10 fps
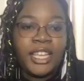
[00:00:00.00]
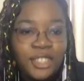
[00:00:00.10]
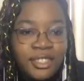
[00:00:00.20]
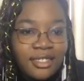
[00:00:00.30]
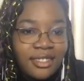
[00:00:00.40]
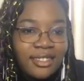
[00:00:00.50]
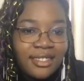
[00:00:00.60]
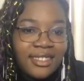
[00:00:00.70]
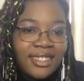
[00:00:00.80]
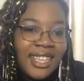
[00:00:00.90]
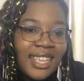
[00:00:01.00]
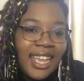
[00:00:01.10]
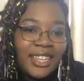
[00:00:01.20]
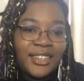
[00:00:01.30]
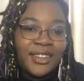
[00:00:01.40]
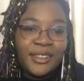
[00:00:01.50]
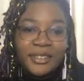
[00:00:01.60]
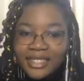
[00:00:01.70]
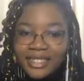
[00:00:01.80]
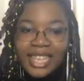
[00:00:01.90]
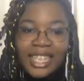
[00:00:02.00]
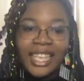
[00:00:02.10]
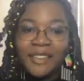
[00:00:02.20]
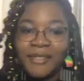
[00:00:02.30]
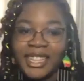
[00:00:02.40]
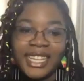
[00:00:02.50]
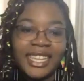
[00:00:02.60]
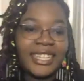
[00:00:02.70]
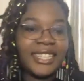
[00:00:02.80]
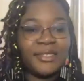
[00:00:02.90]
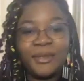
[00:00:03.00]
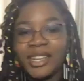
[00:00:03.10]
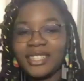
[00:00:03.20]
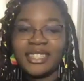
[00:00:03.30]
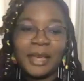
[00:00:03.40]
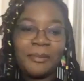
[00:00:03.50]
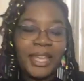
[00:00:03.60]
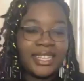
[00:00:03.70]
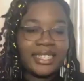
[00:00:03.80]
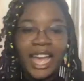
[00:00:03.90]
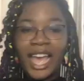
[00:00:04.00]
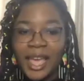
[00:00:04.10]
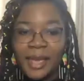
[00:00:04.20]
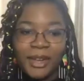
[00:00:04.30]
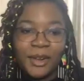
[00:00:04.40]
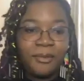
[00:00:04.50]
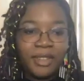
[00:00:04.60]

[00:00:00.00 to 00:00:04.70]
patience, and just taking everything one step at a time,